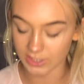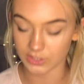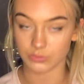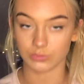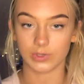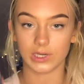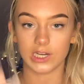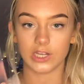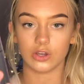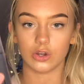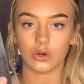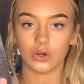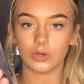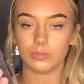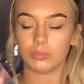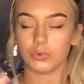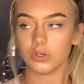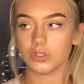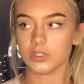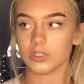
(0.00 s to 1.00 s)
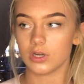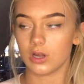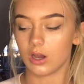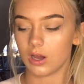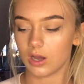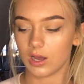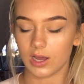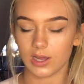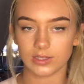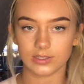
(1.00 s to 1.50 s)
it's really good, but it's
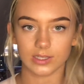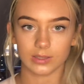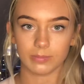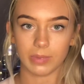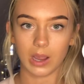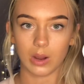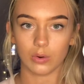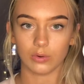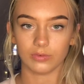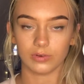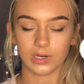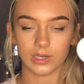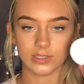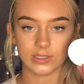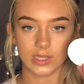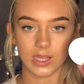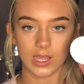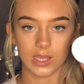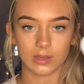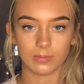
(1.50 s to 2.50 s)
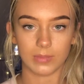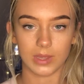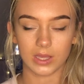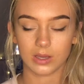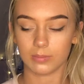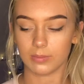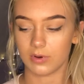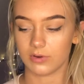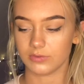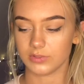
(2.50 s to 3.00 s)
not as like powerful as taking
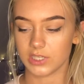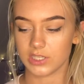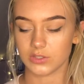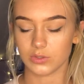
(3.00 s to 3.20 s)
makeup off of this.